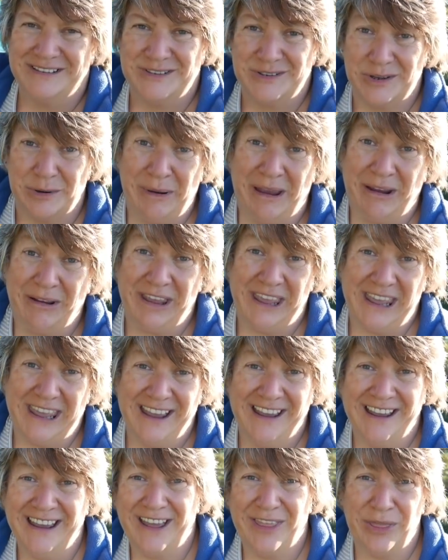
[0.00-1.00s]
So I'm out
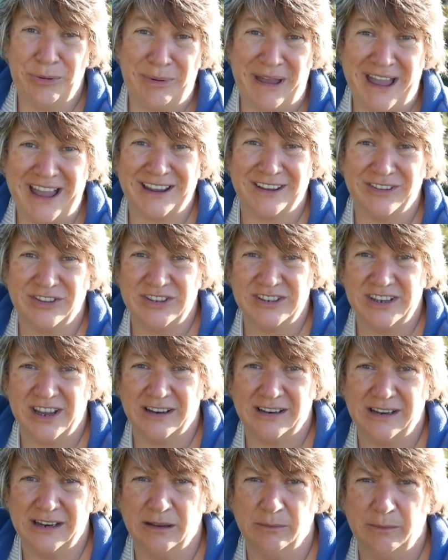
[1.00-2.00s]
here at the back of the
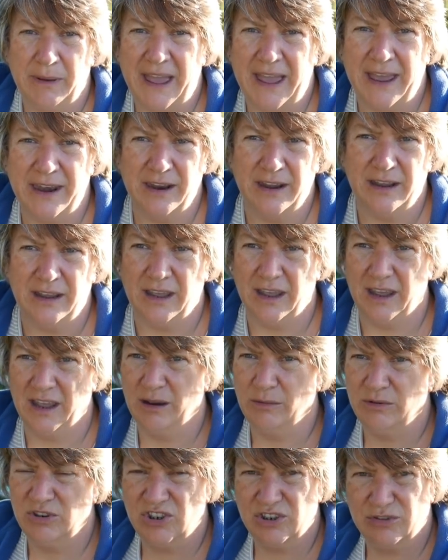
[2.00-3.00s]
duckling pen,
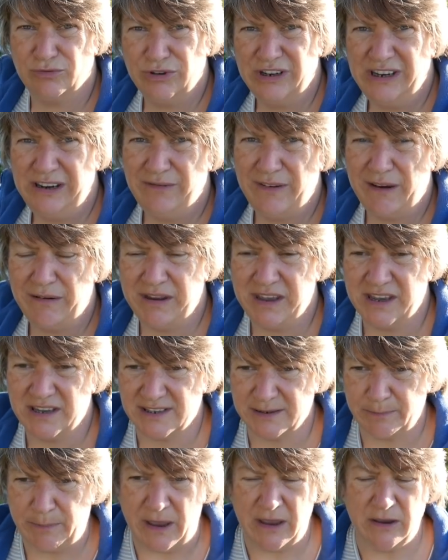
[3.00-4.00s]
uh, which is really very
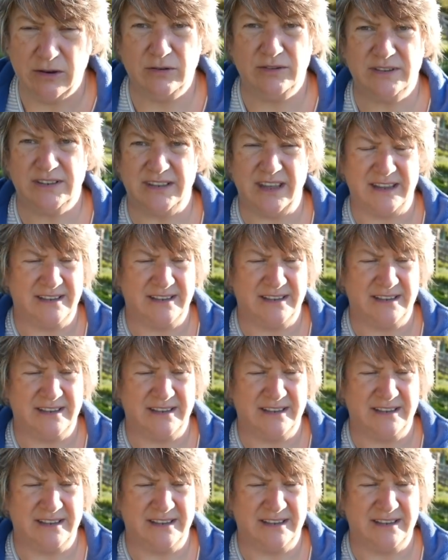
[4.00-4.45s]
exposed.